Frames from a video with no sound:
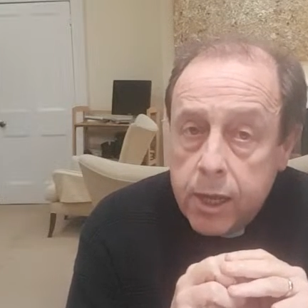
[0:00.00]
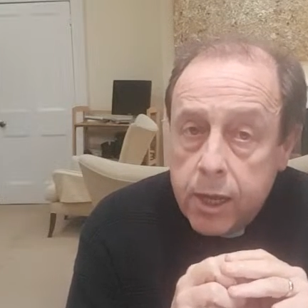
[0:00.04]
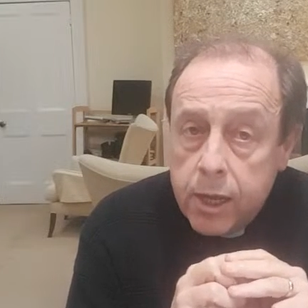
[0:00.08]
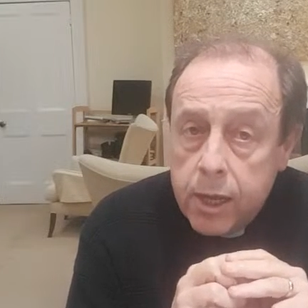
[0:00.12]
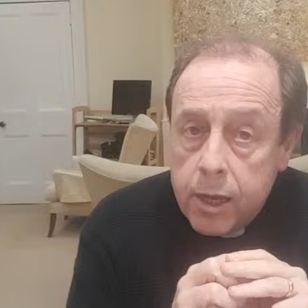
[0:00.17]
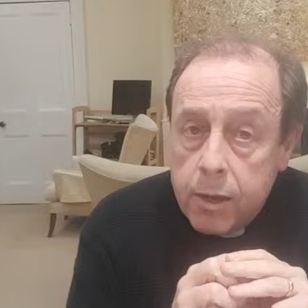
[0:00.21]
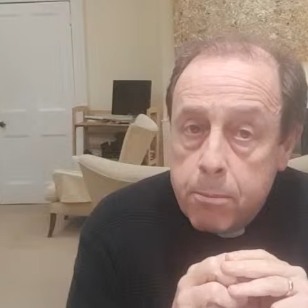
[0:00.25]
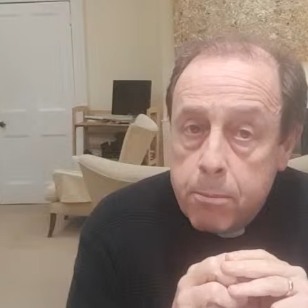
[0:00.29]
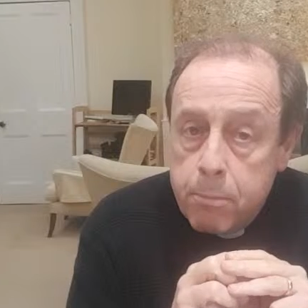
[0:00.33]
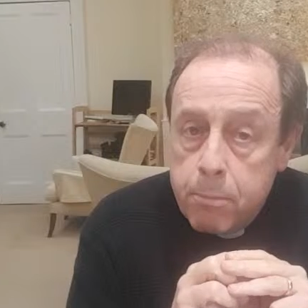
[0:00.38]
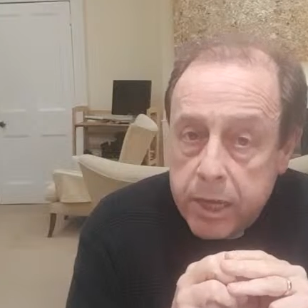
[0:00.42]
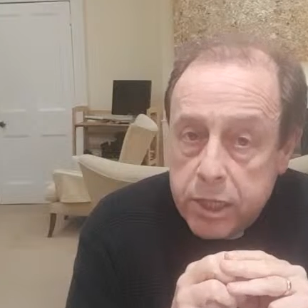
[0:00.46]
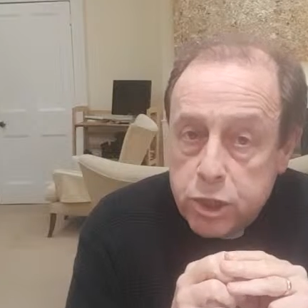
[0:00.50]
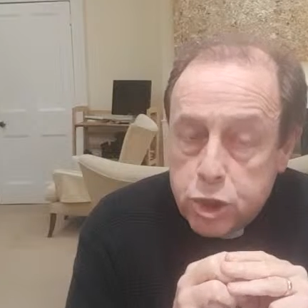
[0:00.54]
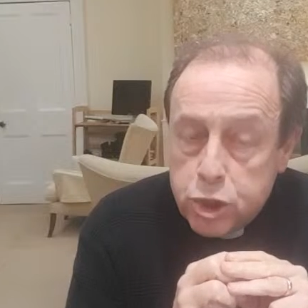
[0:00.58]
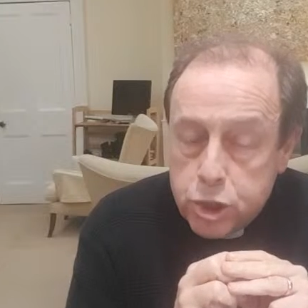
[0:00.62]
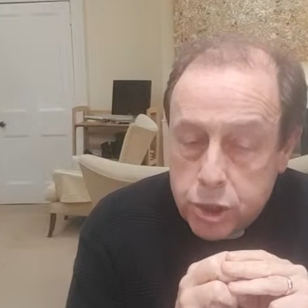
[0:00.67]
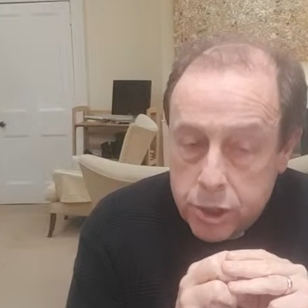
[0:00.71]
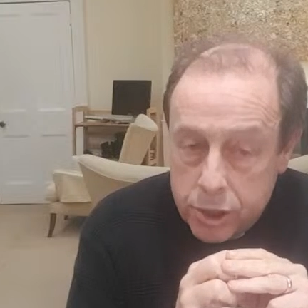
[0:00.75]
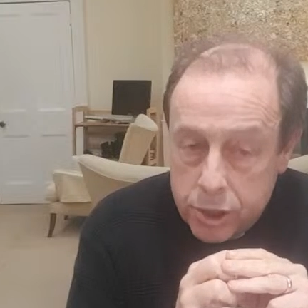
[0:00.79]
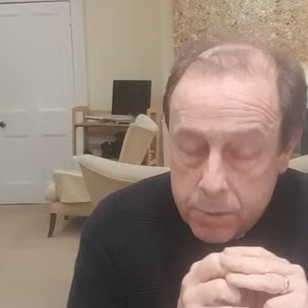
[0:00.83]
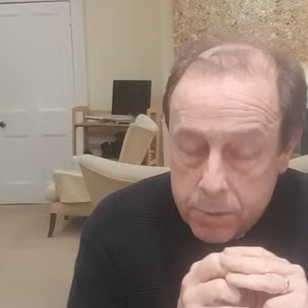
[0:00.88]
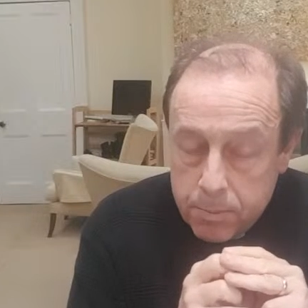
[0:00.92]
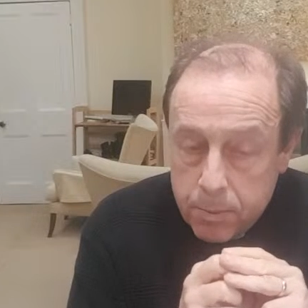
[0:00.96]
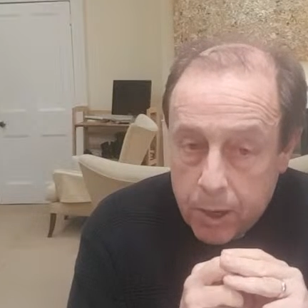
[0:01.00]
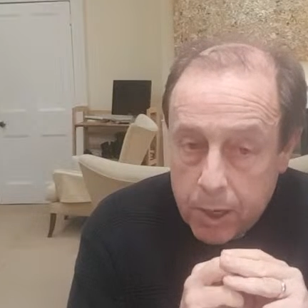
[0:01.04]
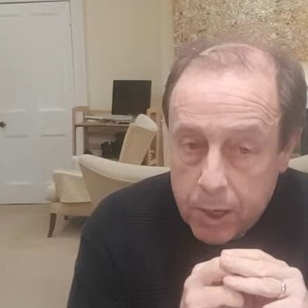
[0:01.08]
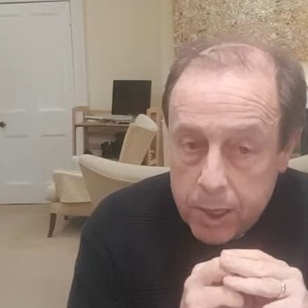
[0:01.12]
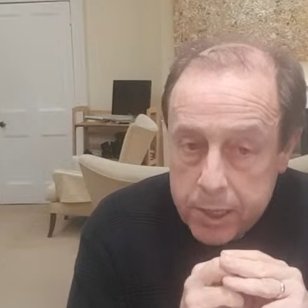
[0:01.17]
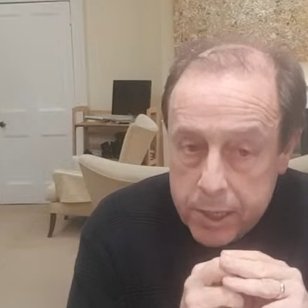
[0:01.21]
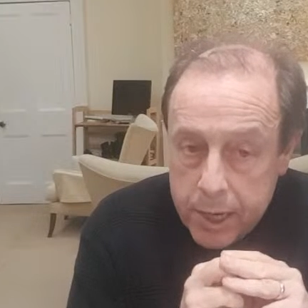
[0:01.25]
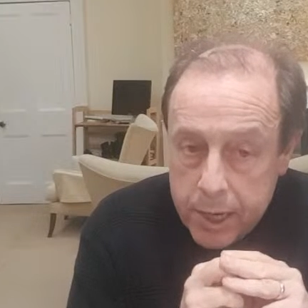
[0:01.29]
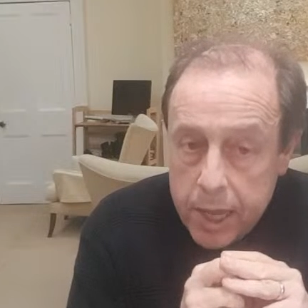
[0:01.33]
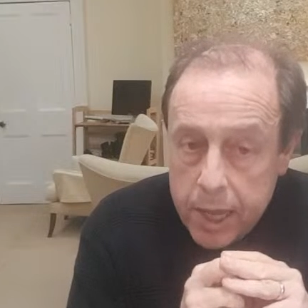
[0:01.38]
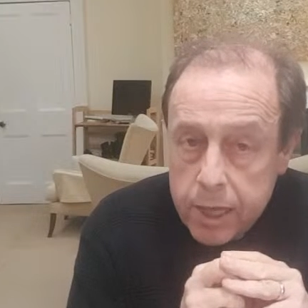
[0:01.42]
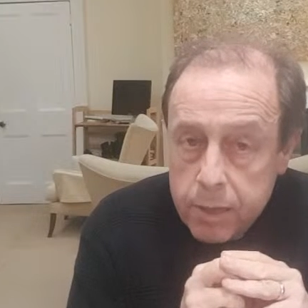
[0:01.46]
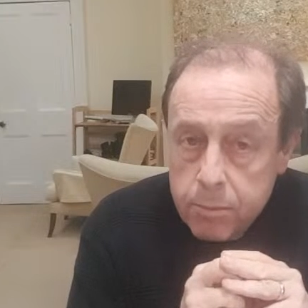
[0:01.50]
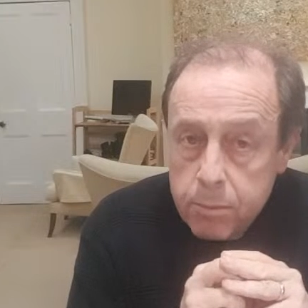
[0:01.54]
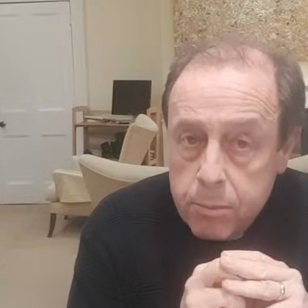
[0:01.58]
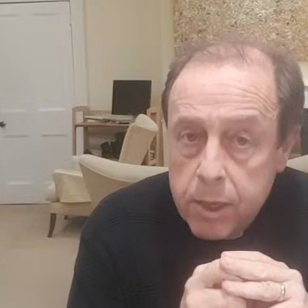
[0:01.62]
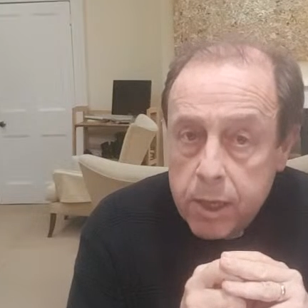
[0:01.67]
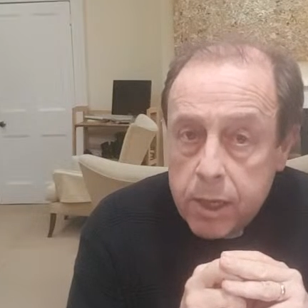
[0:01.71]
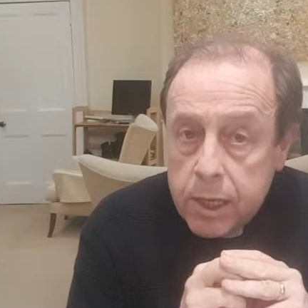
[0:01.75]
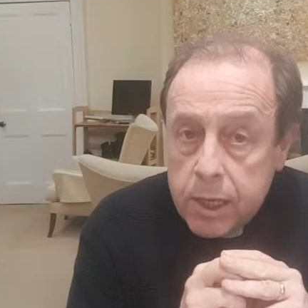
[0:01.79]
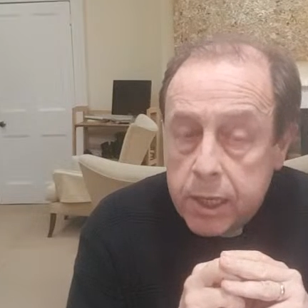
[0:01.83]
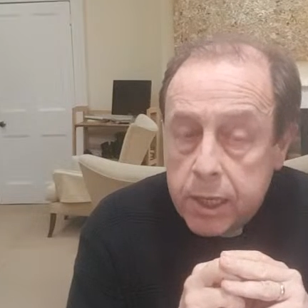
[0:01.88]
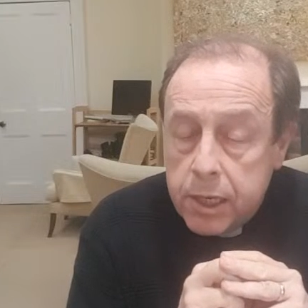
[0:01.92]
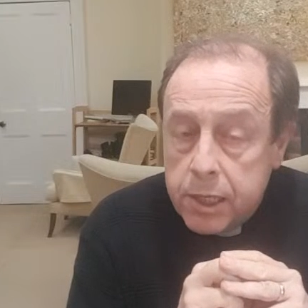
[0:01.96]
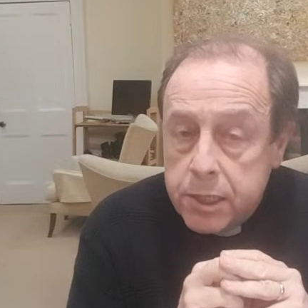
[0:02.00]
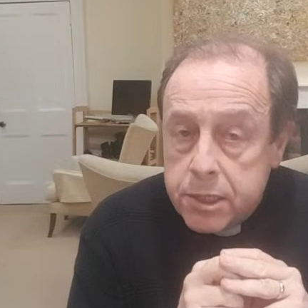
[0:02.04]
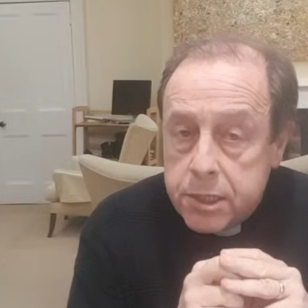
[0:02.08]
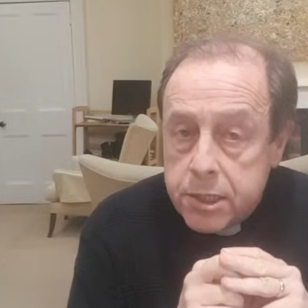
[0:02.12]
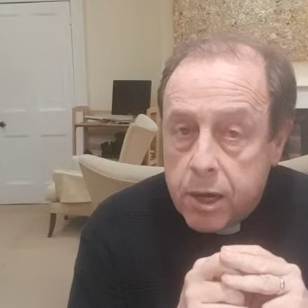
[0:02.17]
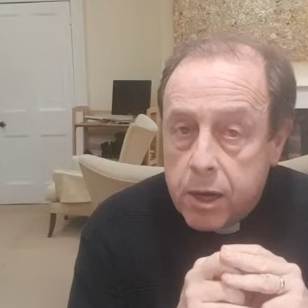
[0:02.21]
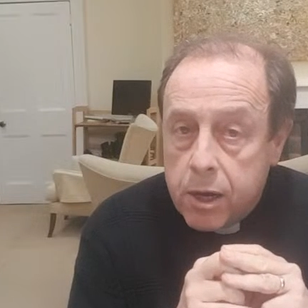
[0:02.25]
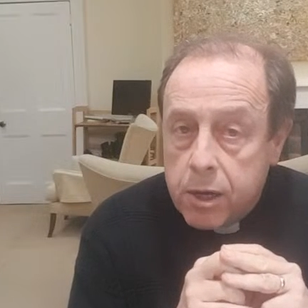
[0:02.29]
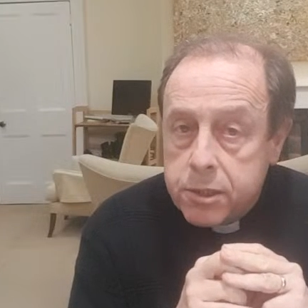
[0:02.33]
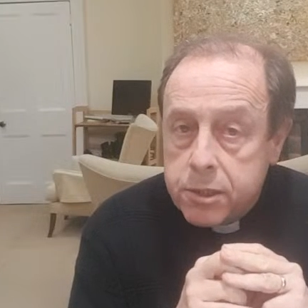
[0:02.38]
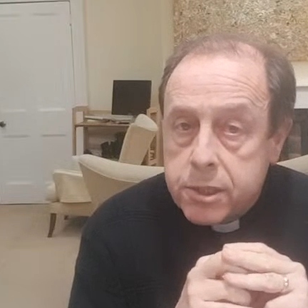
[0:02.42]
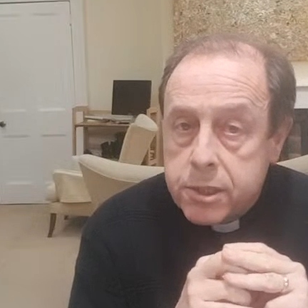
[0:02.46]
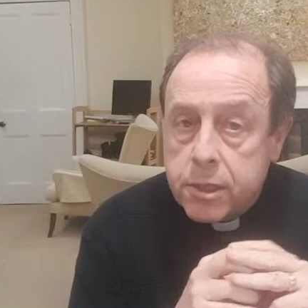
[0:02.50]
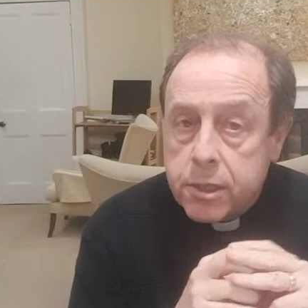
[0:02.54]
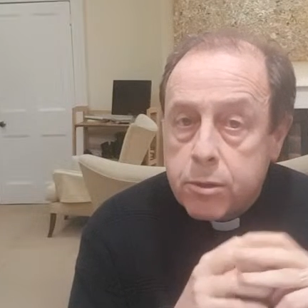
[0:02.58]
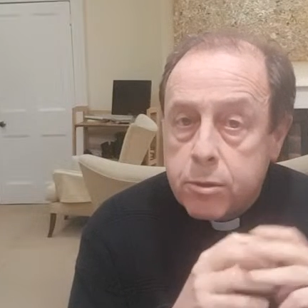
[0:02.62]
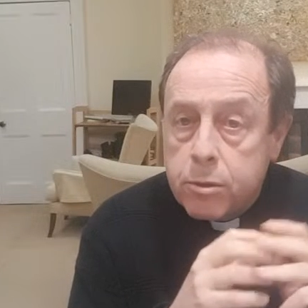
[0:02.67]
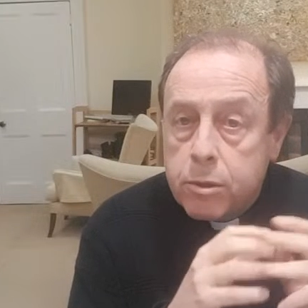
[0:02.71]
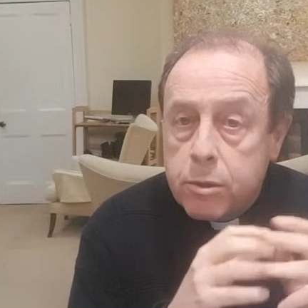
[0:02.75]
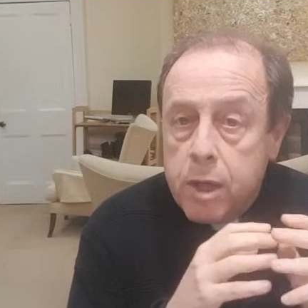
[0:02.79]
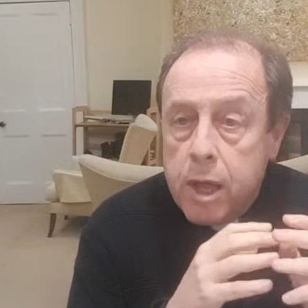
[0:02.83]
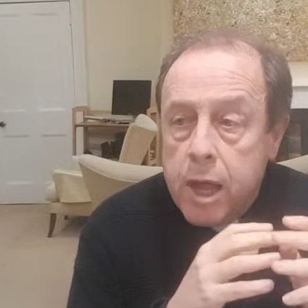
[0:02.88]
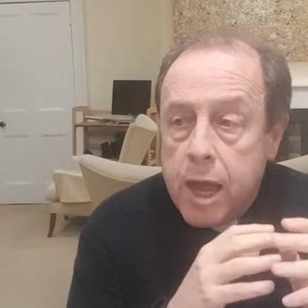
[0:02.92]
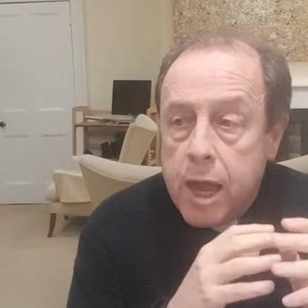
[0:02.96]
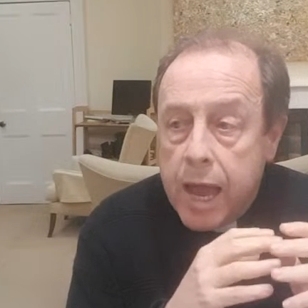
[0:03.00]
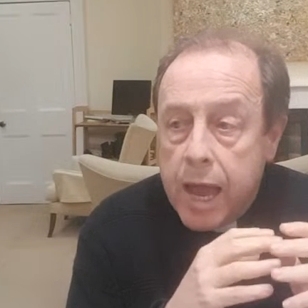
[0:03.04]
mentions by name in his article,